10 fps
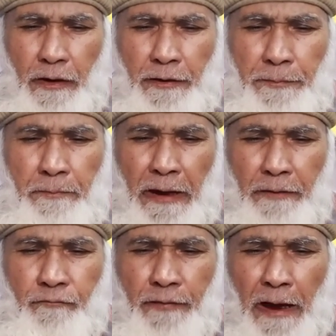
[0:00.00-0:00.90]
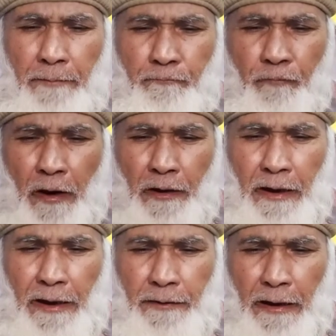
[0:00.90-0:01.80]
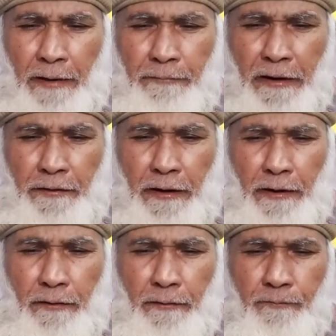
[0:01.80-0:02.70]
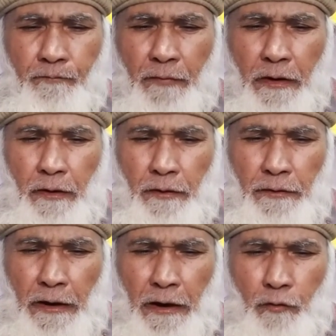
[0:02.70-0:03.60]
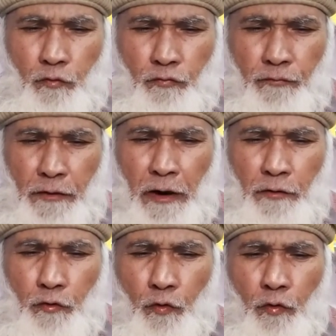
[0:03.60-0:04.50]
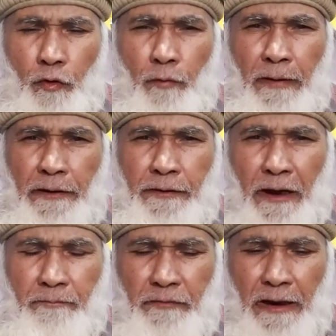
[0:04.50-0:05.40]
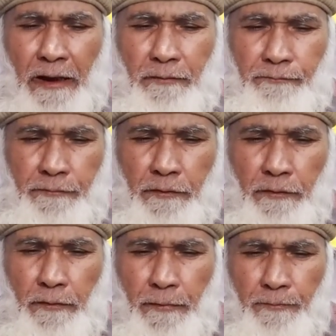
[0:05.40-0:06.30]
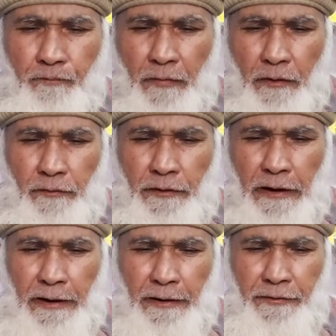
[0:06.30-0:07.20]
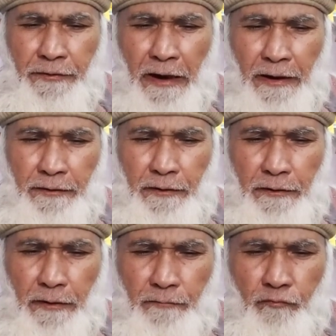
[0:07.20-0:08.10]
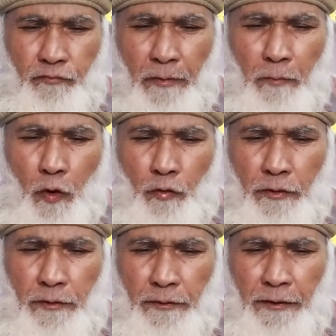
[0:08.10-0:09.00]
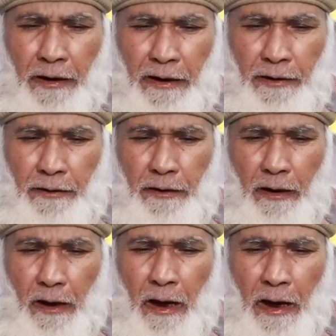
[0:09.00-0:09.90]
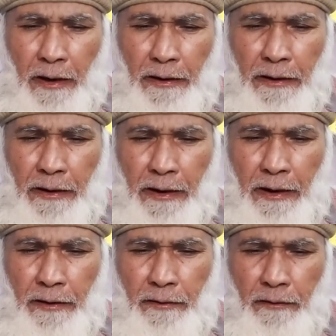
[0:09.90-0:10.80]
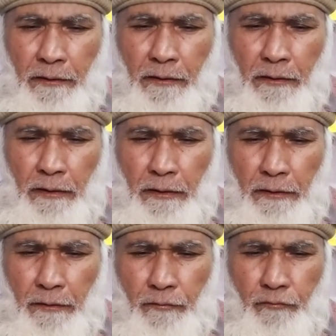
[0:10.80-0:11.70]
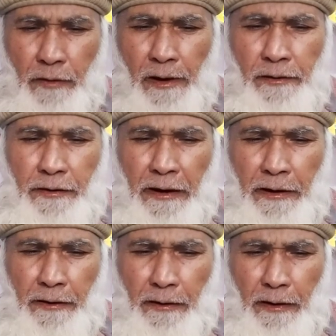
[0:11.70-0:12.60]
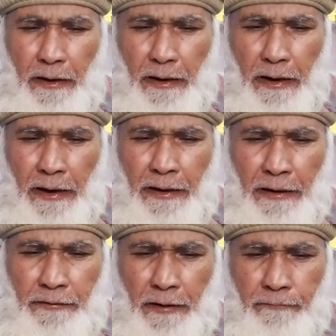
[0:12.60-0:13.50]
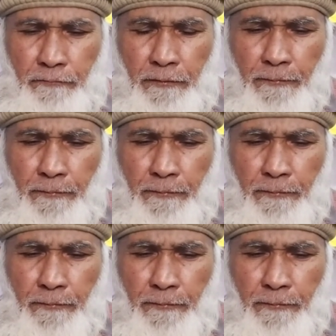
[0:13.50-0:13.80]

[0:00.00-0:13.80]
It makes them forget everything. They lose control over themselves. They inject, smoke, drink, or inhale certain adhesive.